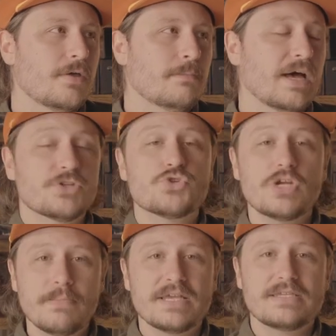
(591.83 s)
My
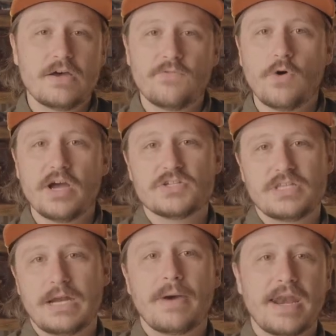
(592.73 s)
treat myself watch
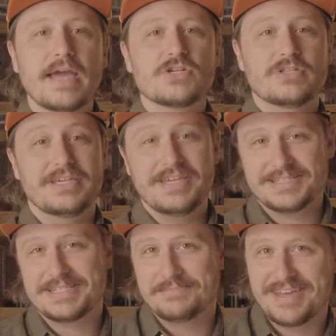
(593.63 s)
that I might actually get
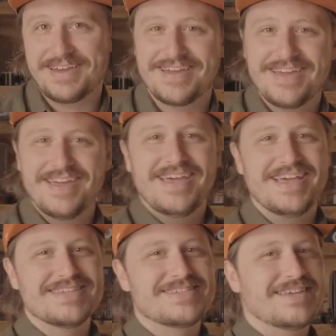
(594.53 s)
someday
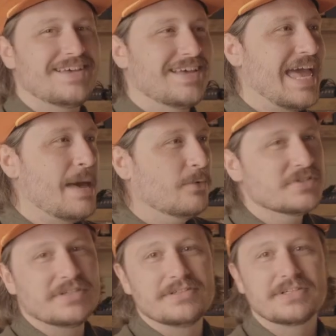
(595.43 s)
is a
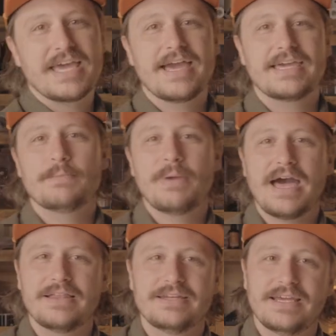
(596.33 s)
Hamilton khaki
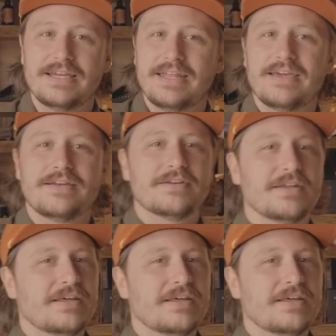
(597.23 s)
pilot day date.